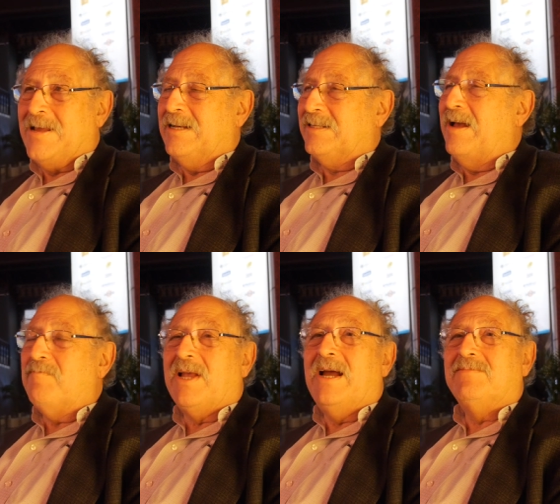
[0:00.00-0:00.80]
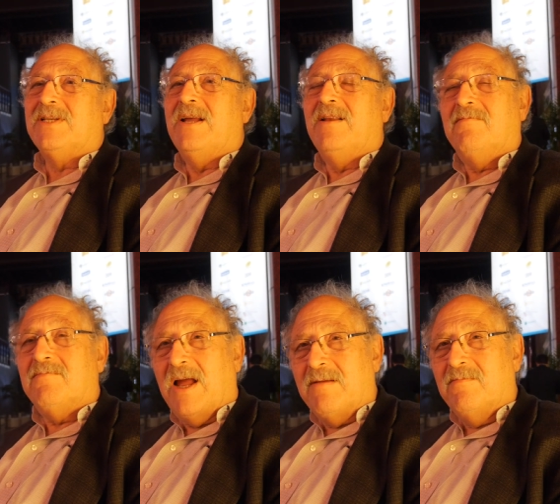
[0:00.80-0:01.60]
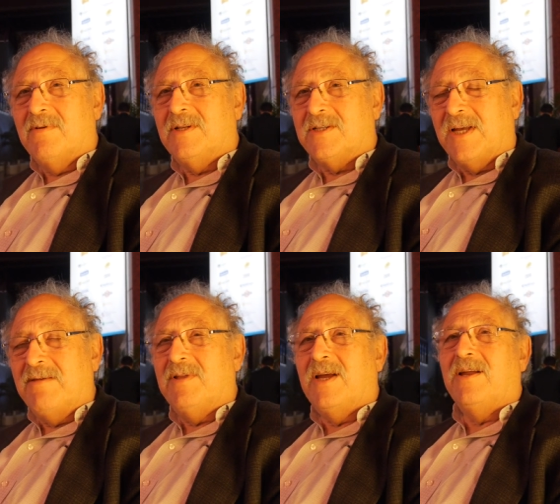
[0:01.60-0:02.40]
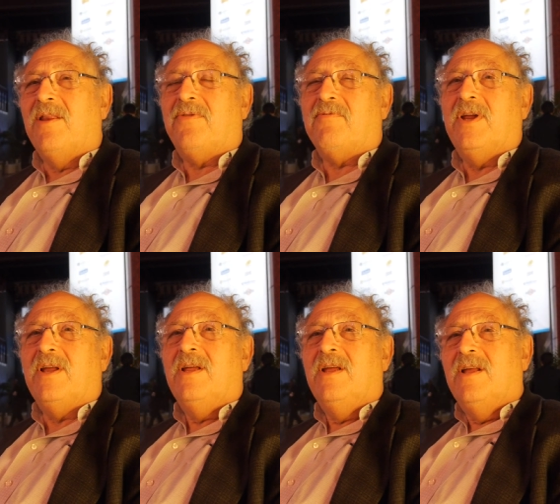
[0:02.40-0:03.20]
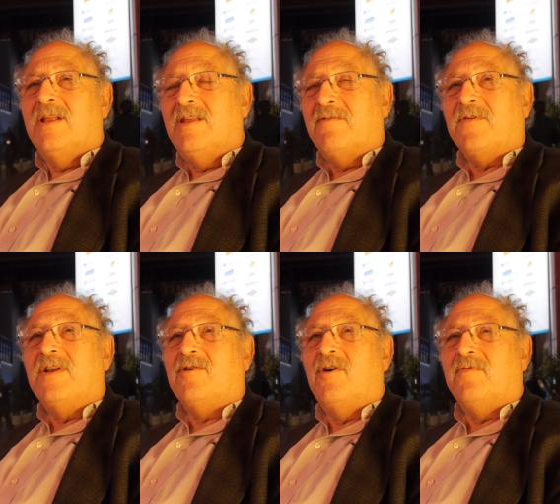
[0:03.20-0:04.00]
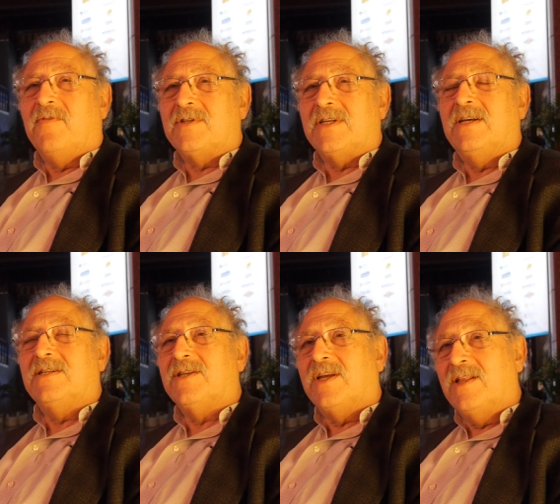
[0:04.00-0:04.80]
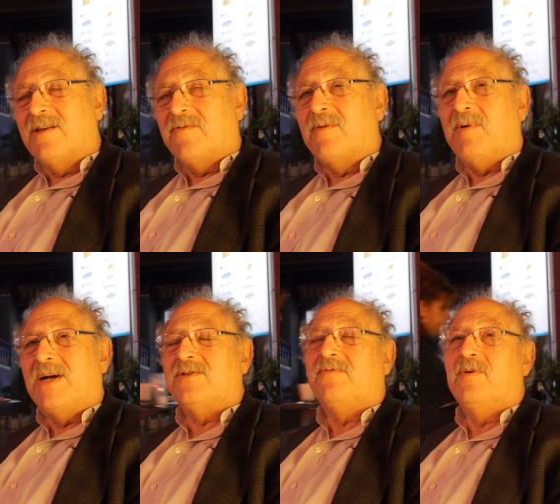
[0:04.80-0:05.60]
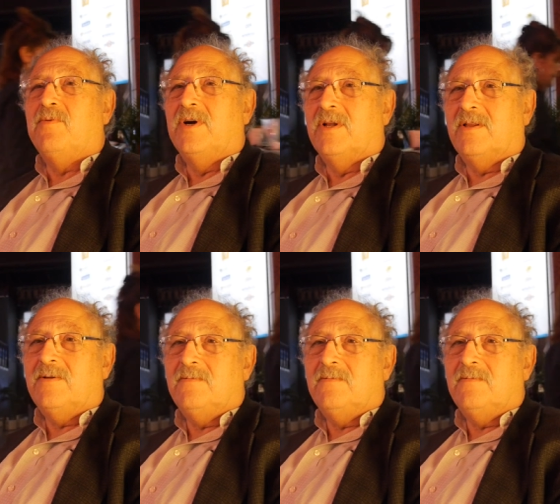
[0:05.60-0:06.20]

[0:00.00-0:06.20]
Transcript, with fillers: Yeah, sometimes I'm I'm the same day in three different conferences in different parts of the world.